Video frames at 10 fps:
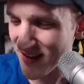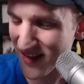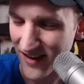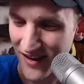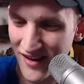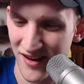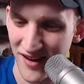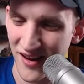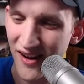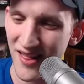
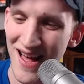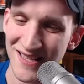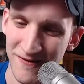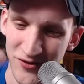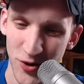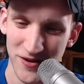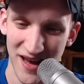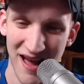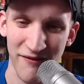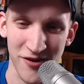Lots of jokes I
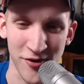have that are